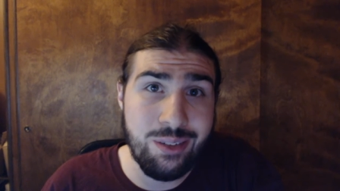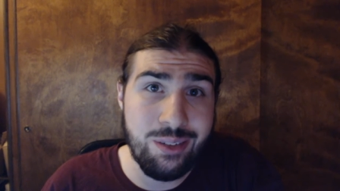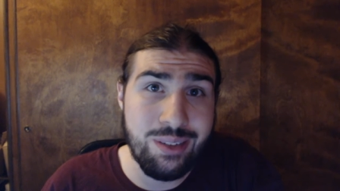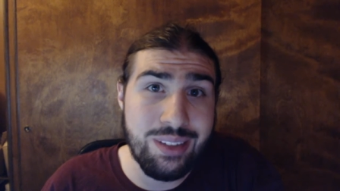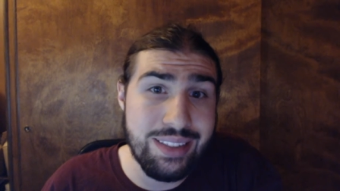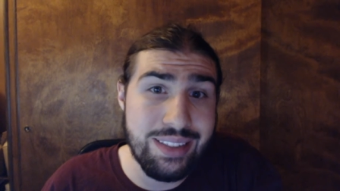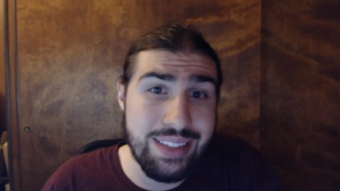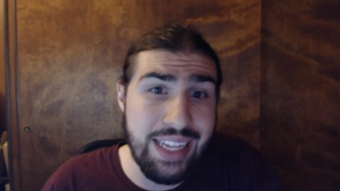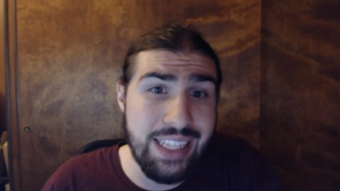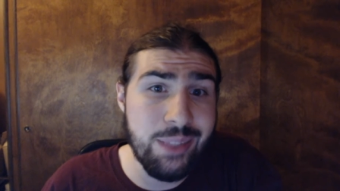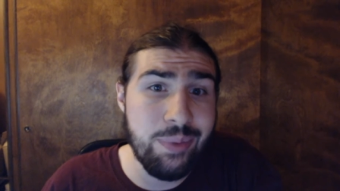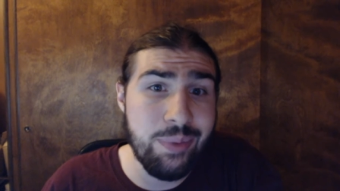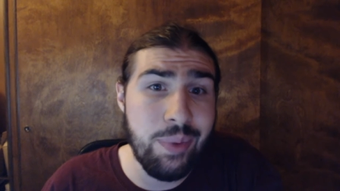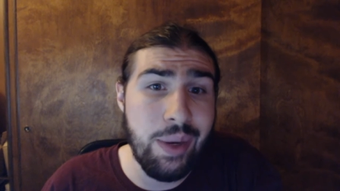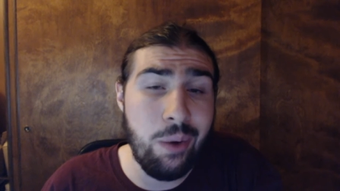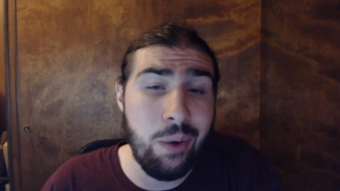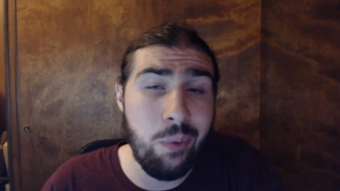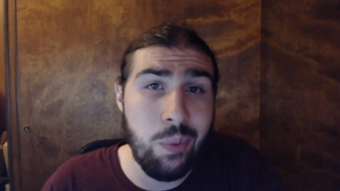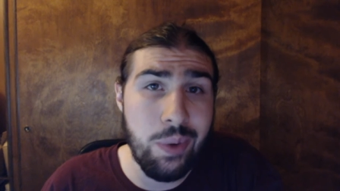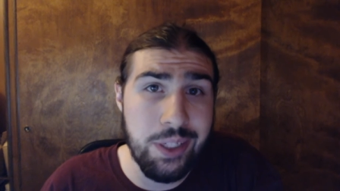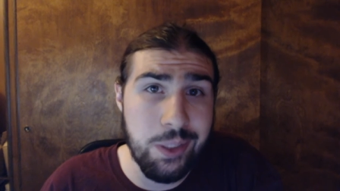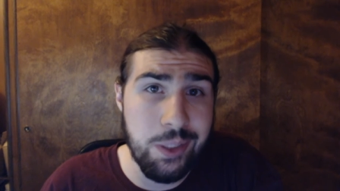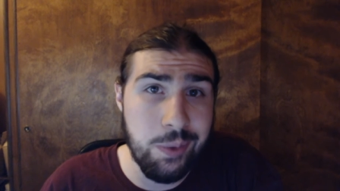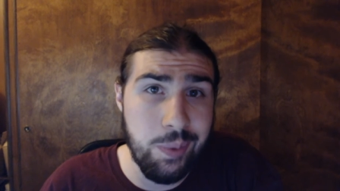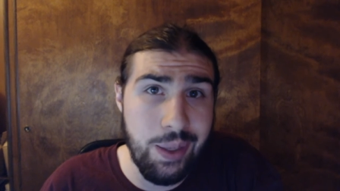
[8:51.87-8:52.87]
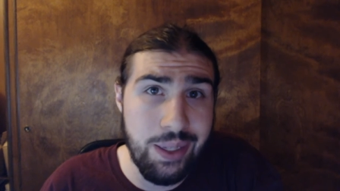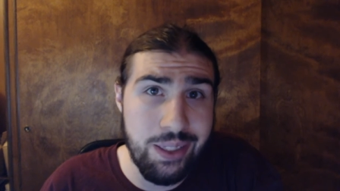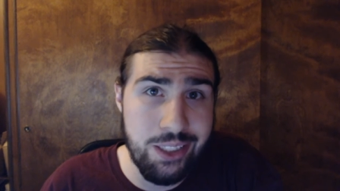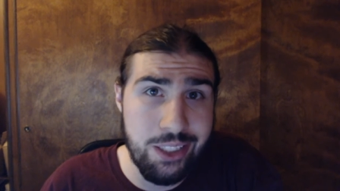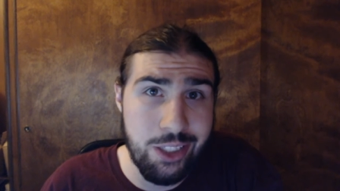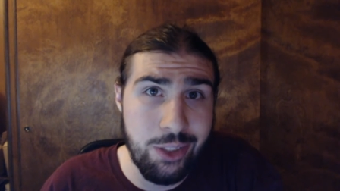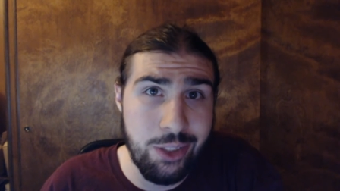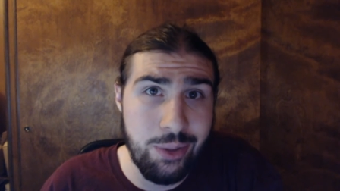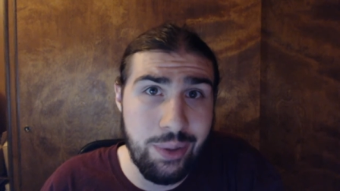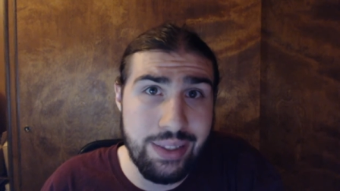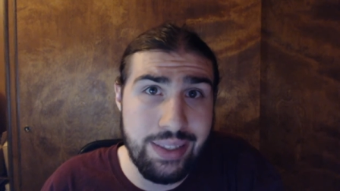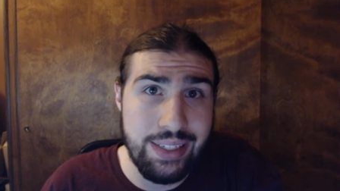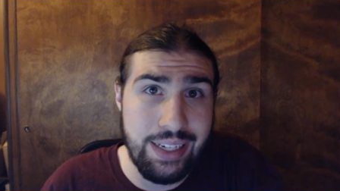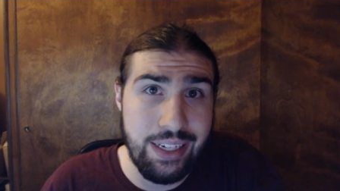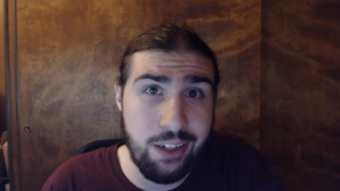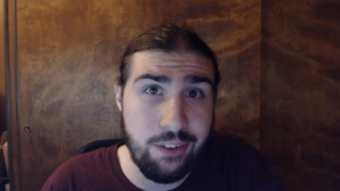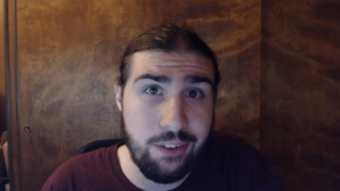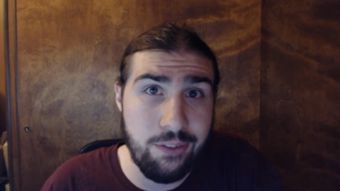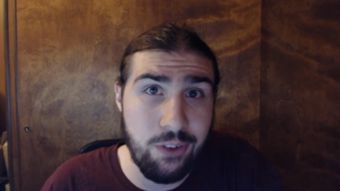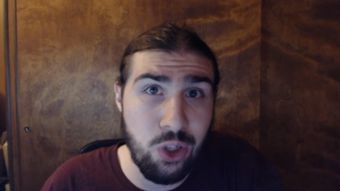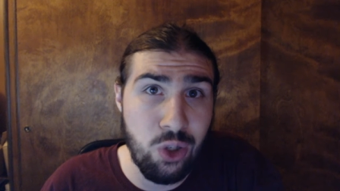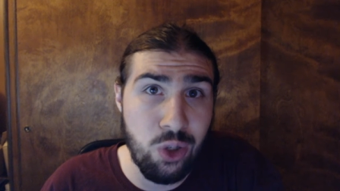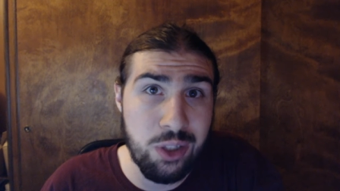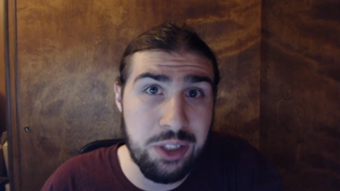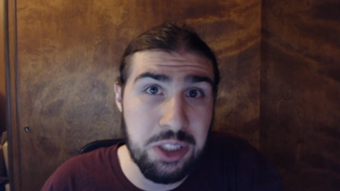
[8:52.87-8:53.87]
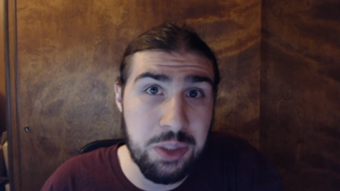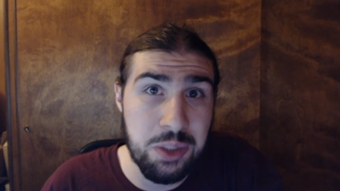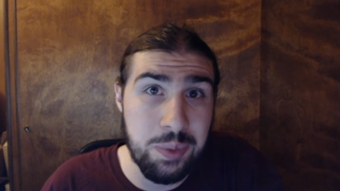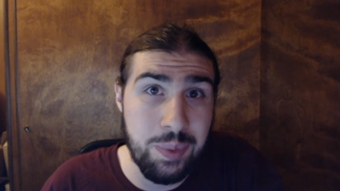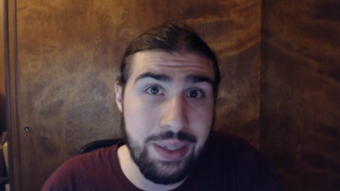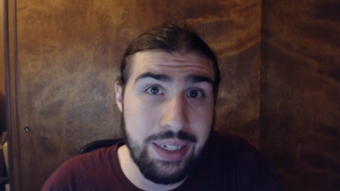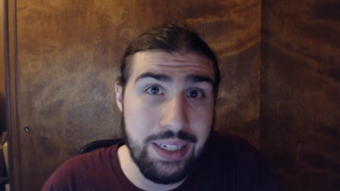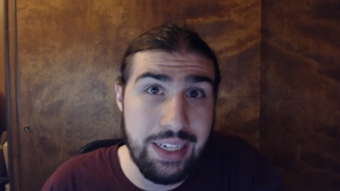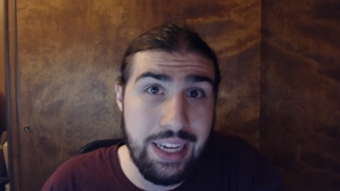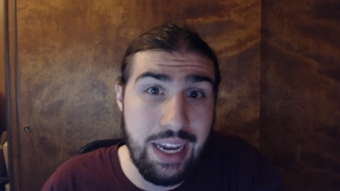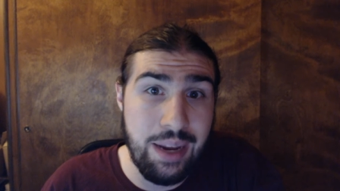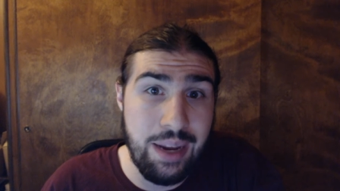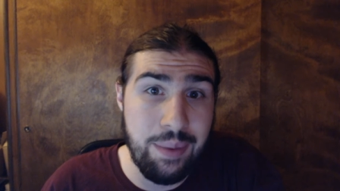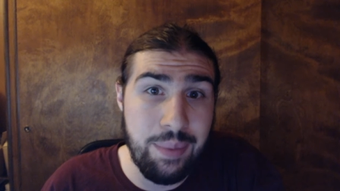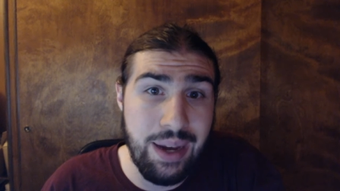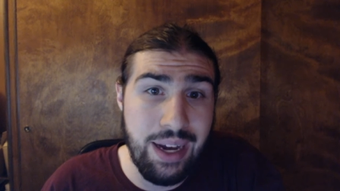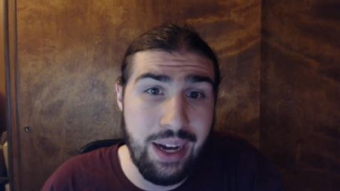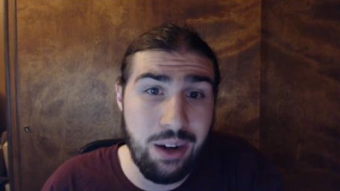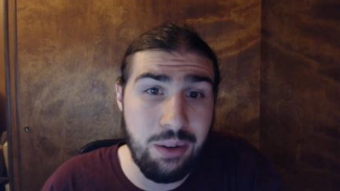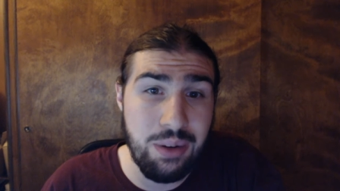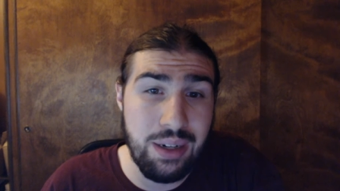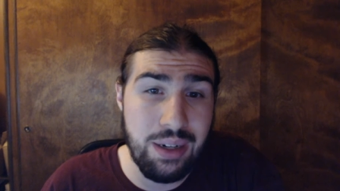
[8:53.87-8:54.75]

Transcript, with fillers: because that's what I was wanting to do at the end of August when it came out.